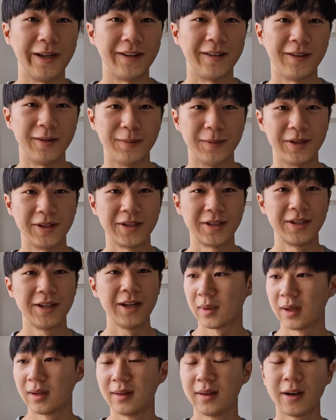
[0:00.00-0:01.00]
too much.
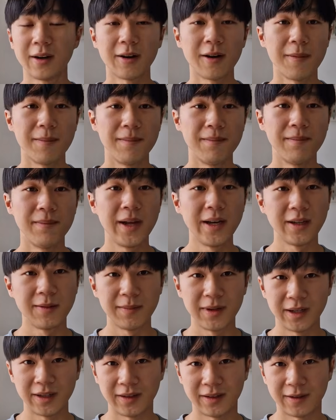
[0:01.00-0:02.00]
There are
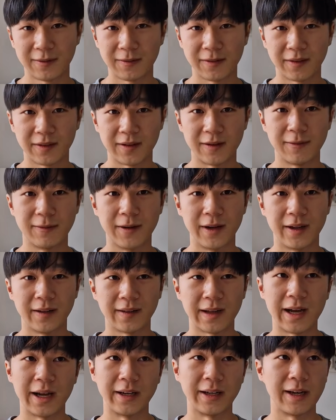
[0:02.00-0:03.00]
many different softwares,
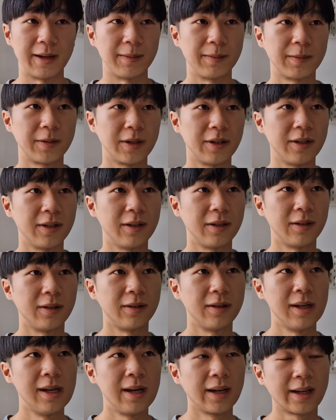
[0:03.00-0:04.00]
and I'm
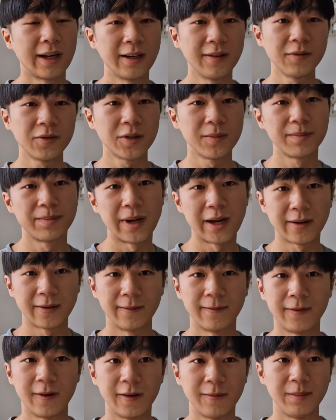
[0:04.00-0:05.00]
gonna kind of jump back
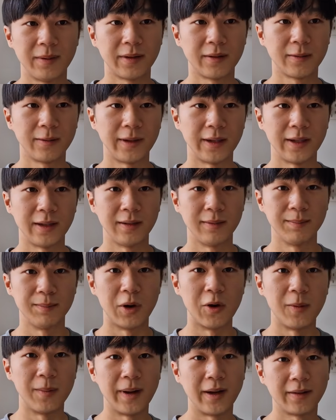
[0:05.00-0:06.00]
and forth between
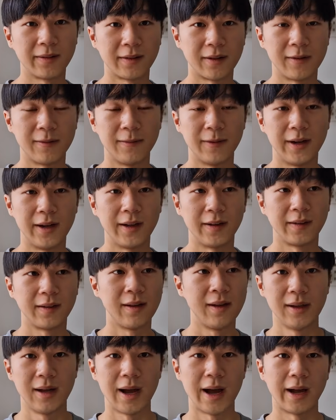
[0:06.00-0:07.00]
mobile softwares
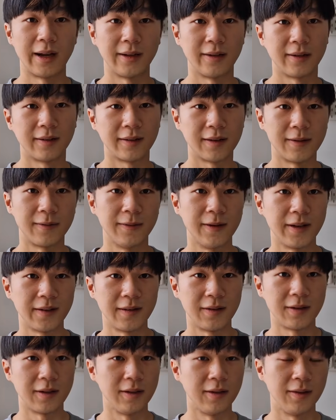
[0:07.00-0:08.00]
and softwares
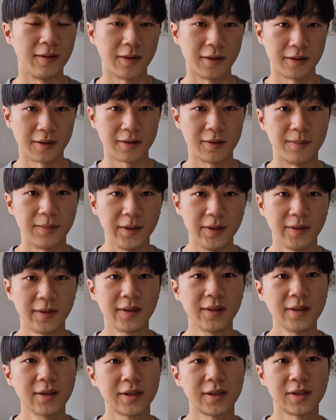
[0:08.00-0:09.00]
you can use on the
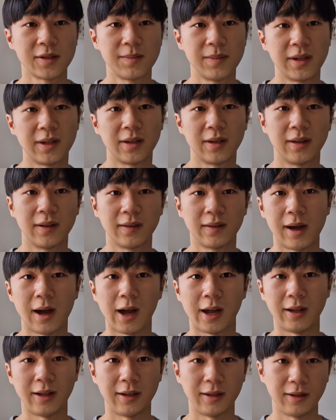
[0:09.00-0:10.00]
computer, just because
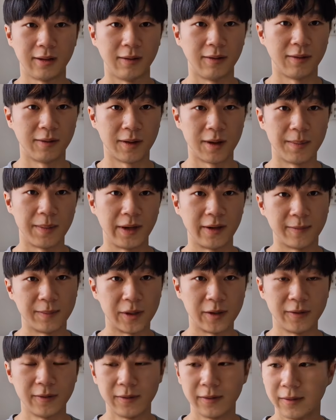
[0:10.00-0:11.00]
I use a bit of
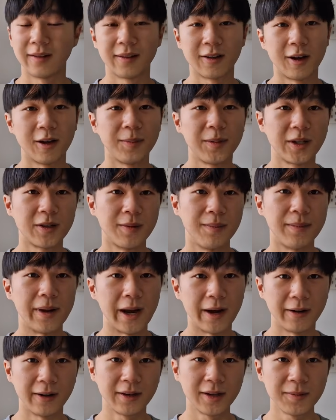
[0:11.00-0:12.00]
both. So I'll be
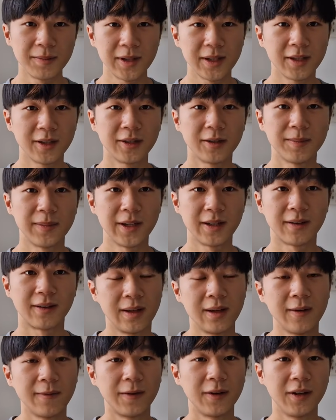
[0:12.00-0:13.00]
comparing them a little bit
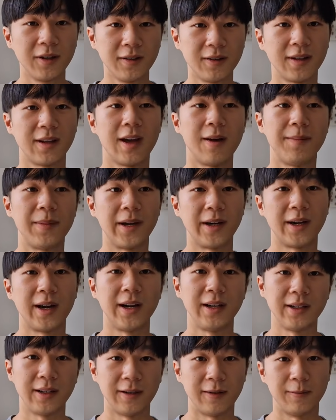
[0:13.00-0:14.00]
for you to get a better
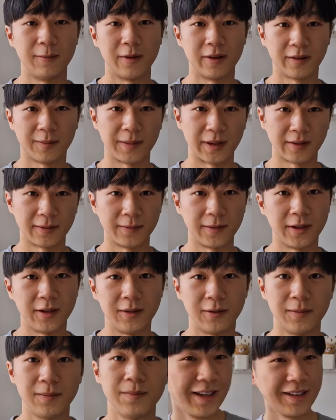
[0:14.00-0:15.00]
idea on what's best for
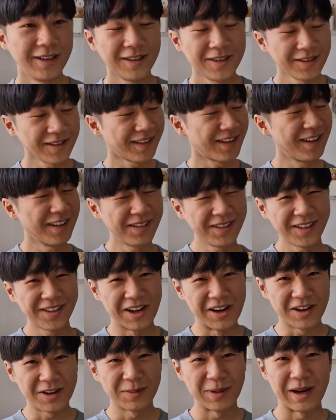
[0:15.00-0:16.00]
you. You know, since we
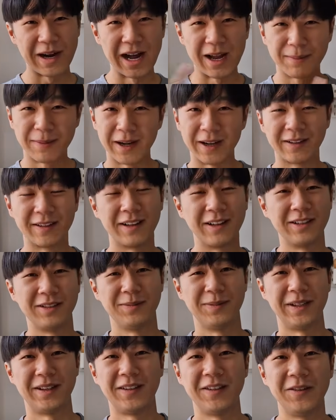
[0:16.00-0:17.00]
talk about iPads a little
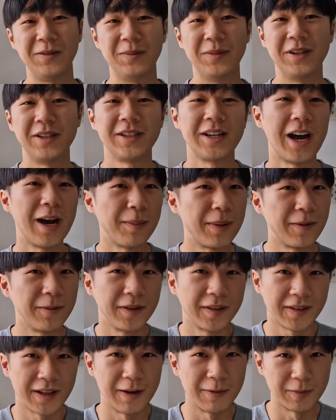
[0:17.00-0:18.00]
bit too much, how about we
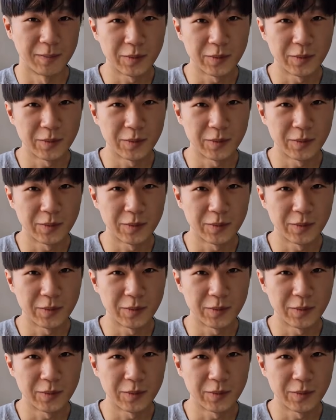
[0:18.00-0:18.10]
start with